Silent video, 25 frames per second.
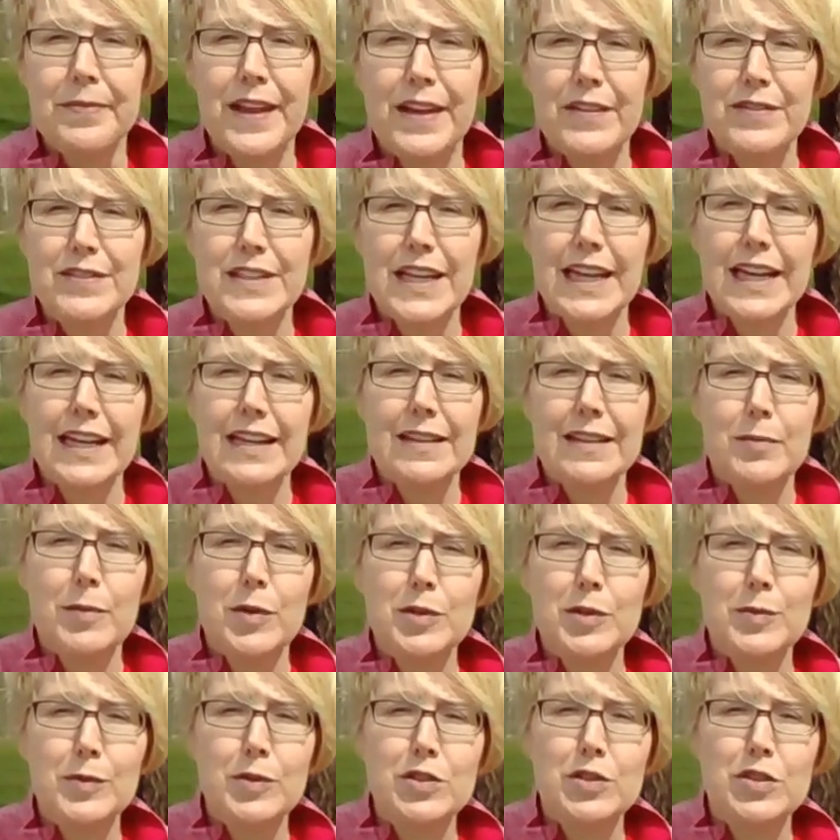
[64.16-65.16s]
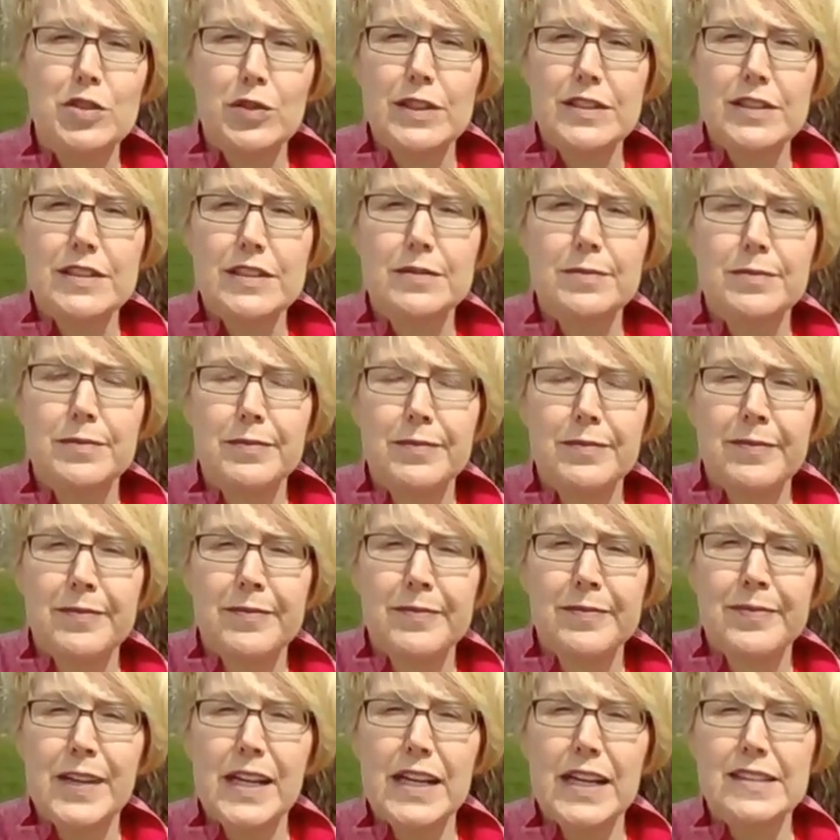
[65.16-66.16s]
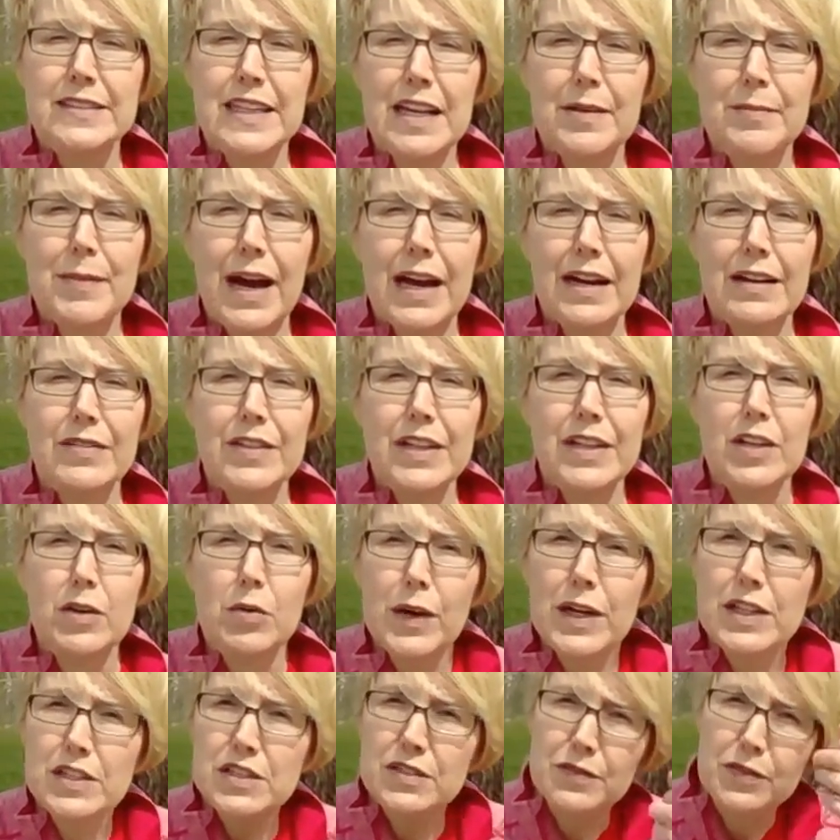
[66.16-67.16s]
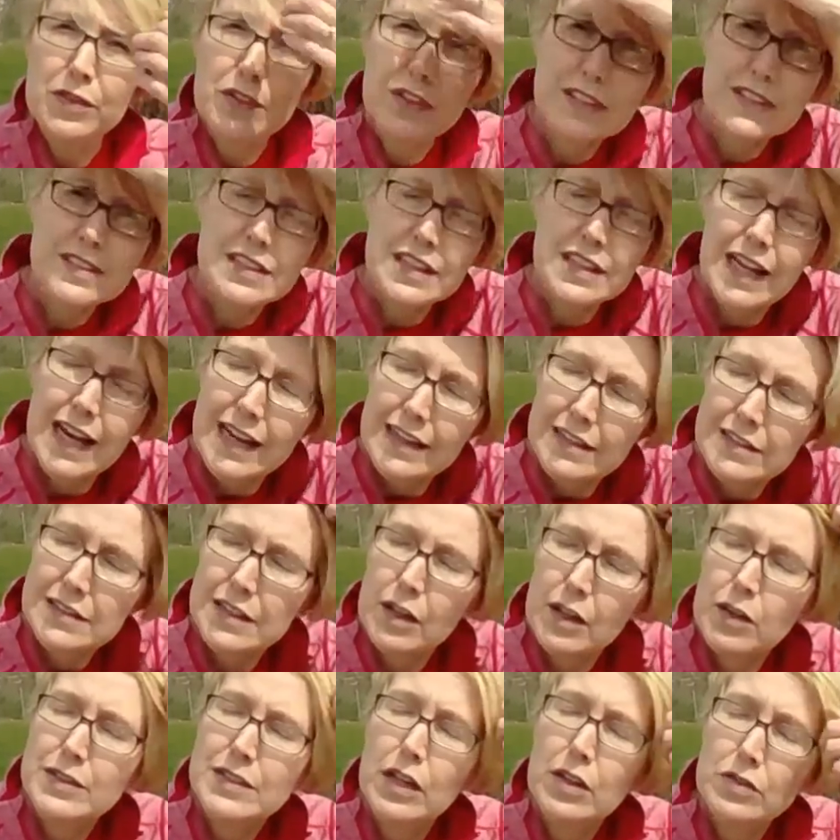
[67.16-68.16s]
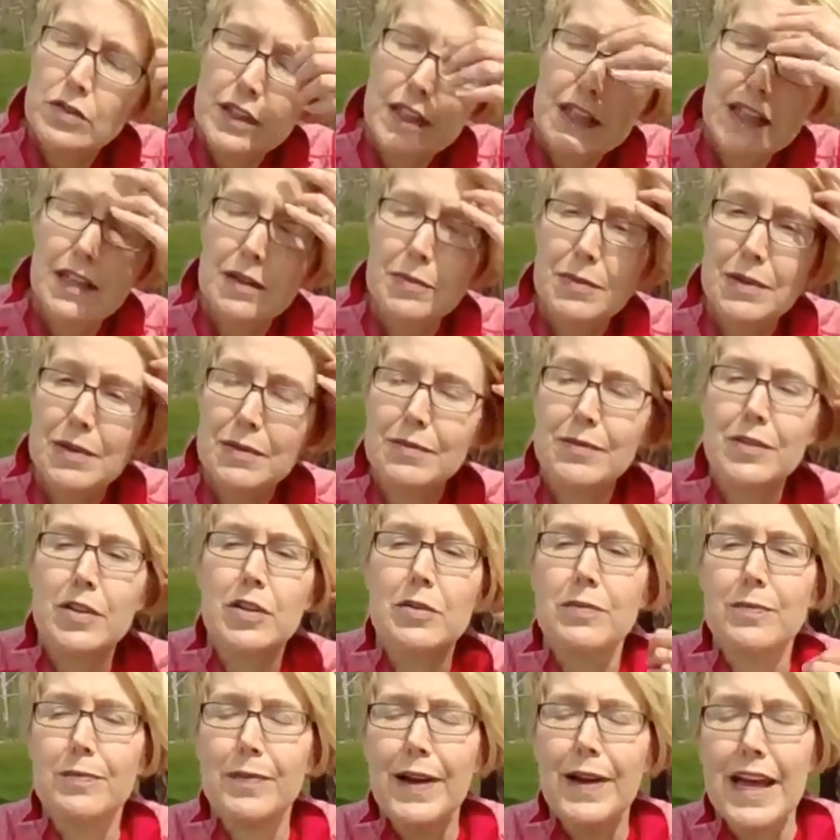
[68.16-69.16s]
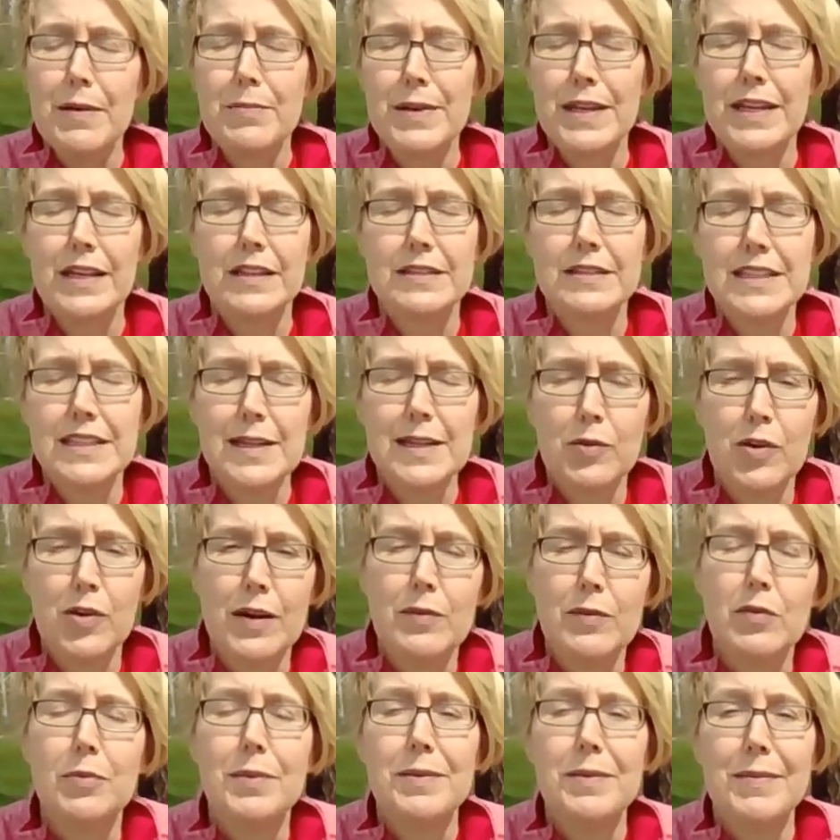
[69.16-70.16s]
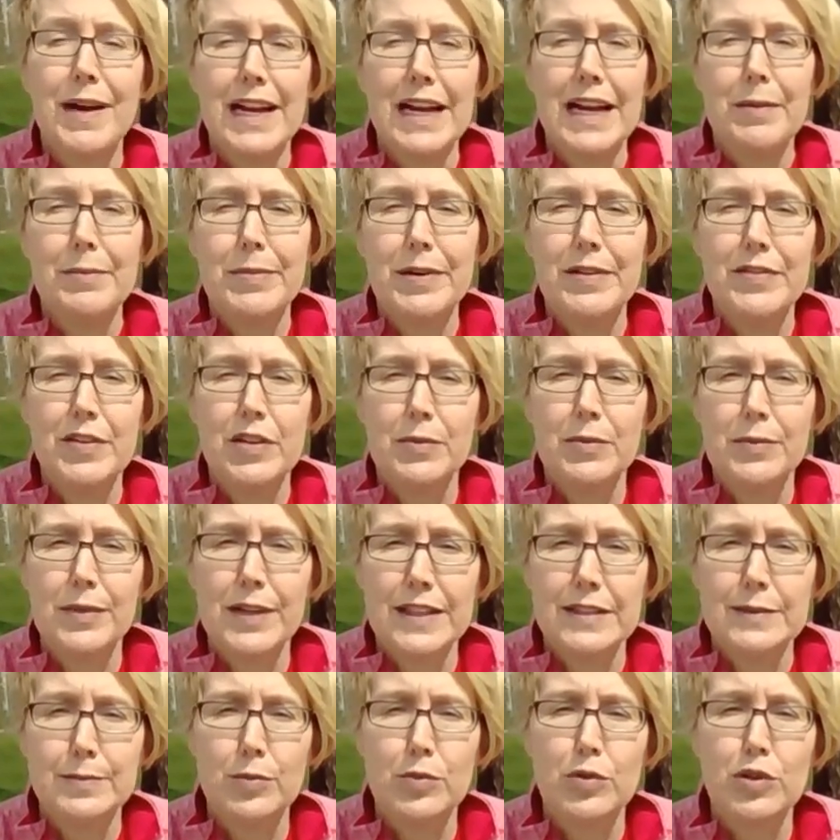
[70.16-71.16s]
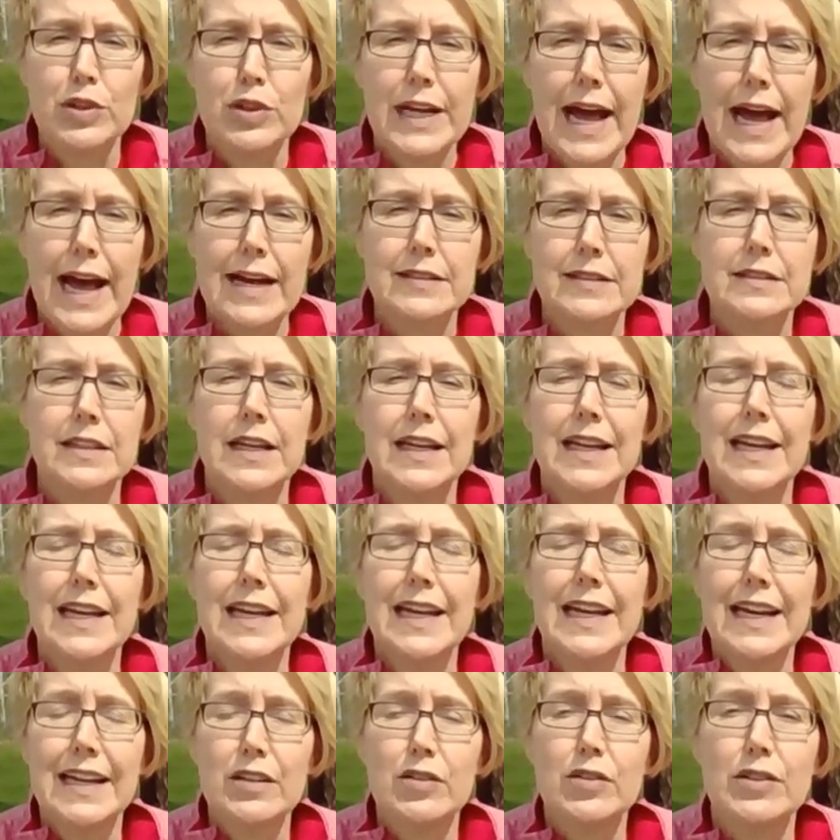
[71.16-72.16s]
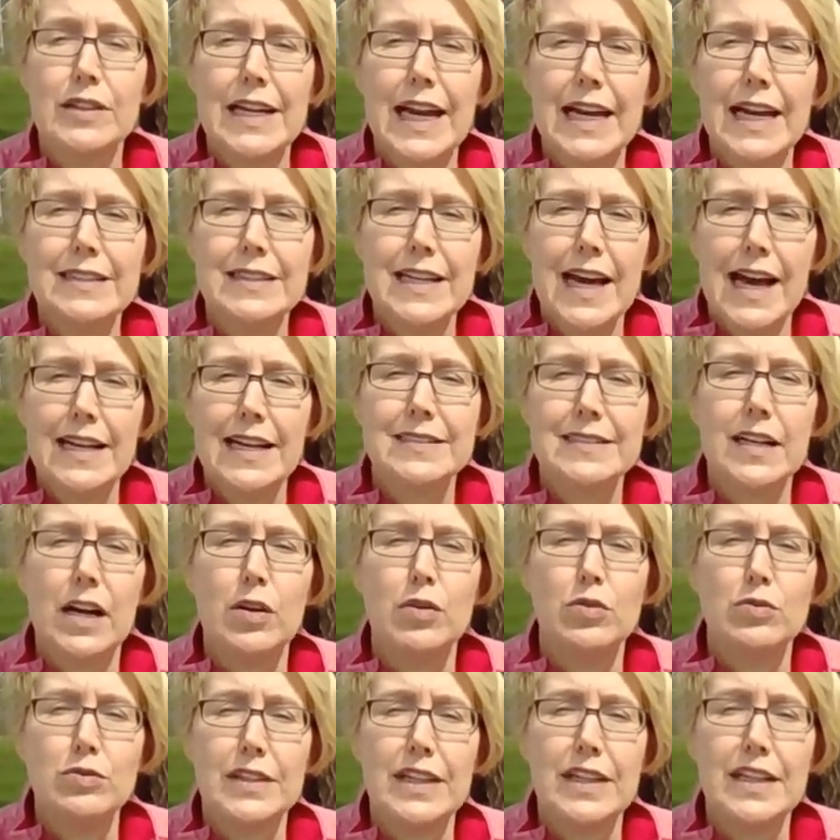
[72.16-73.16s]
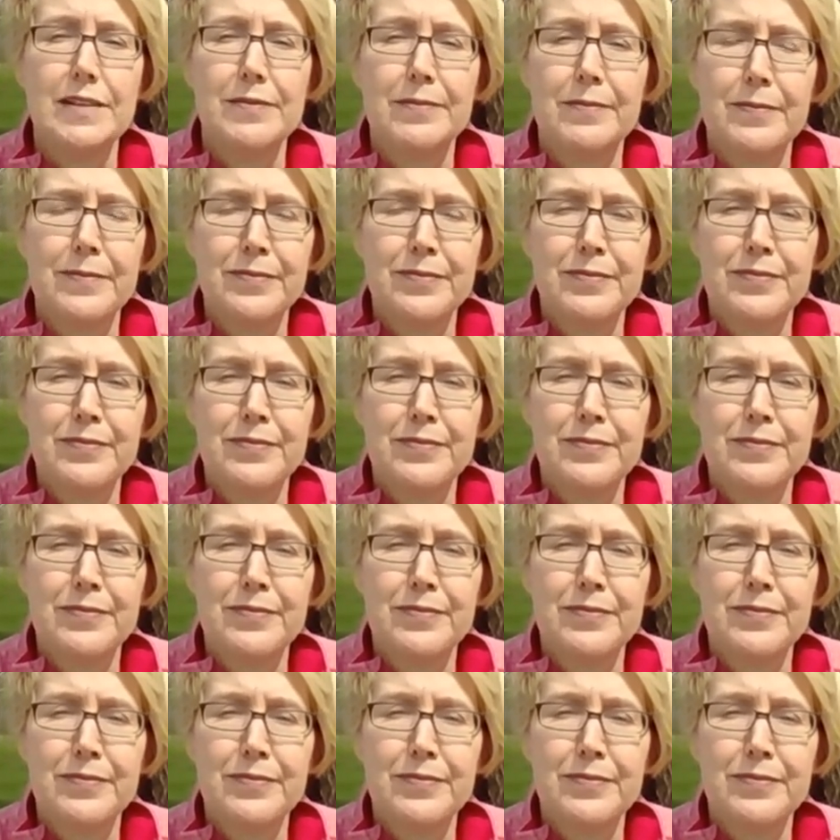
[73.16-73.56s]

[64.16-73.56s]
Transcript: They've taken the multiple choice exam out of the equation for this class, so it's only going to be your AP exam grade will be made up of your Explore task and Create task only.